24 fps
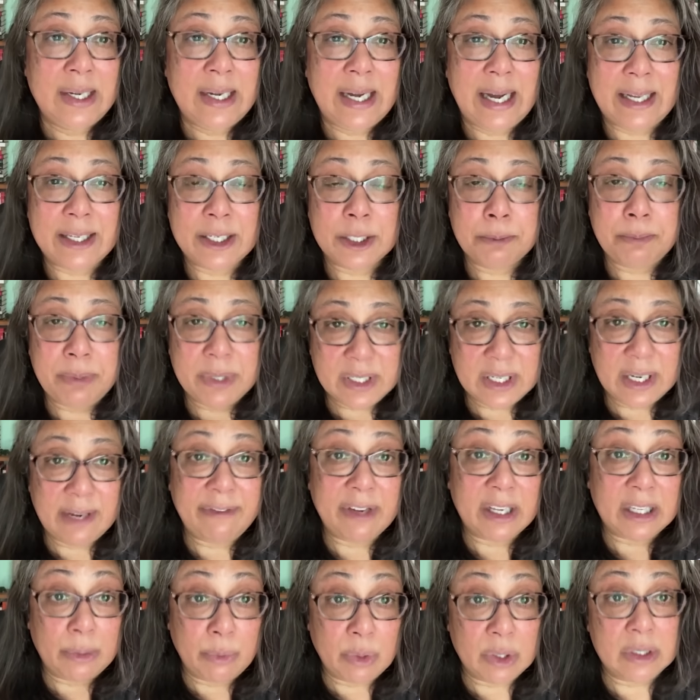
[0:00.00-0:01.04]
And
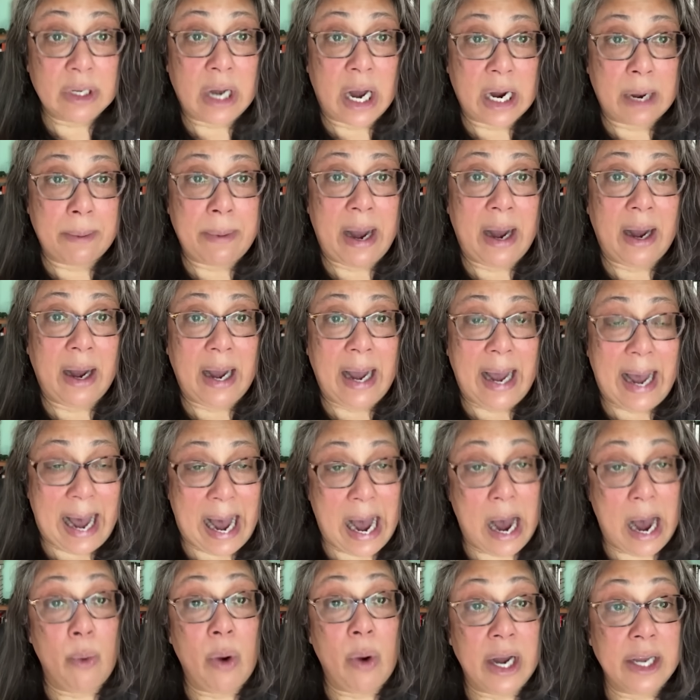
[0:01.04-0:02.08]
specifically, we'll talk about
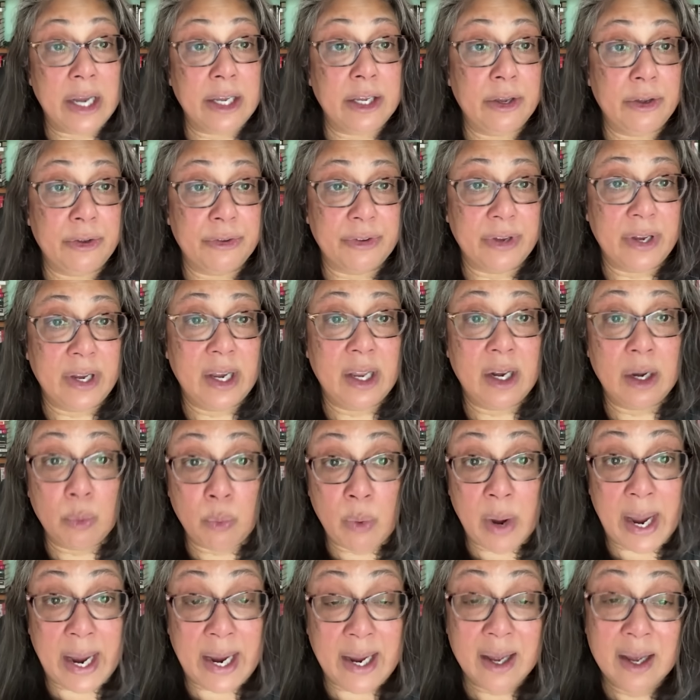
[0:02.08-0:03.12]
how I use it in a
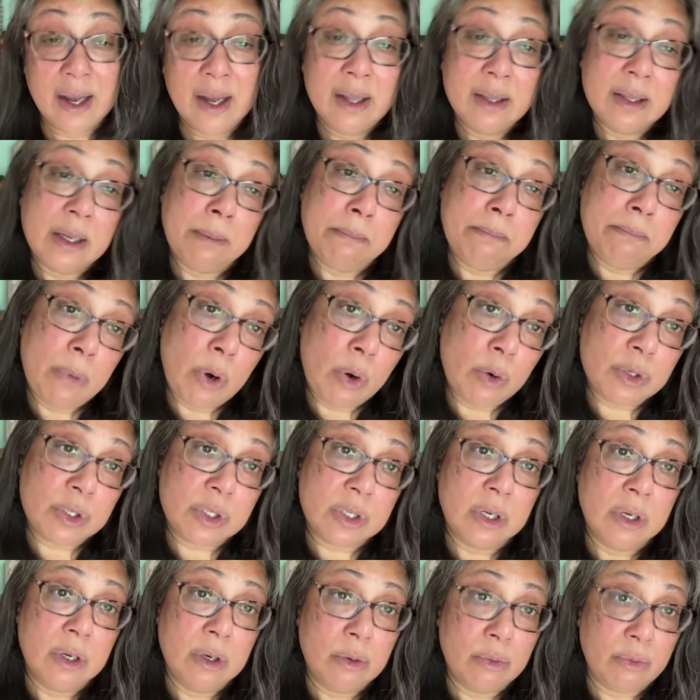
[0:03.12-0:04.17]
way that most
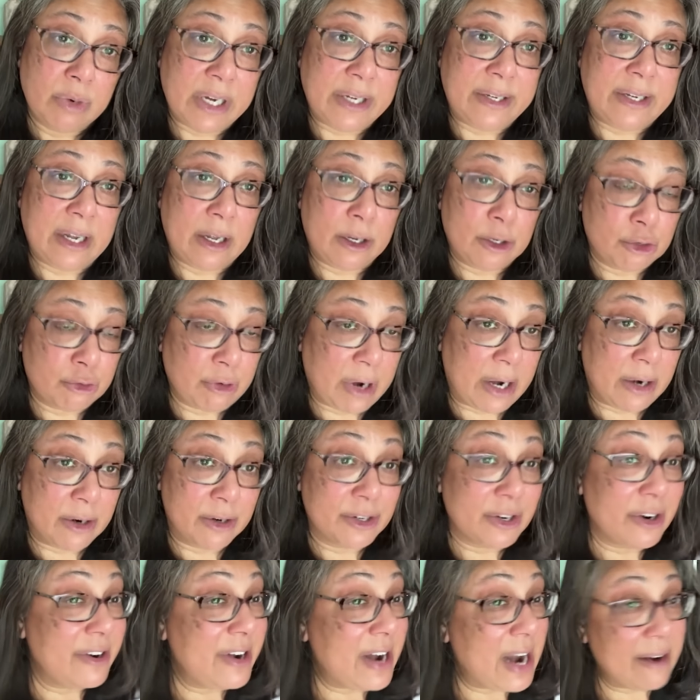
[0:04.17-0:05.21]
retail traders
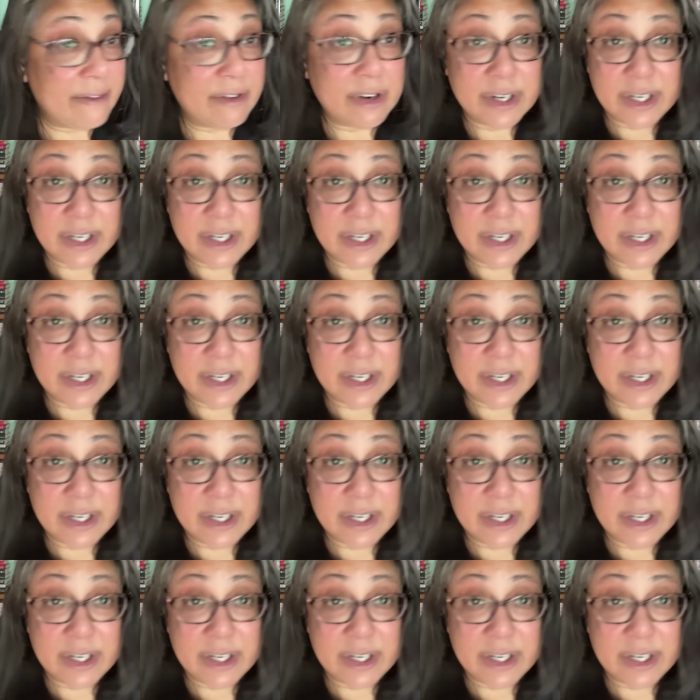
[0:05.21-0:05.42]
are never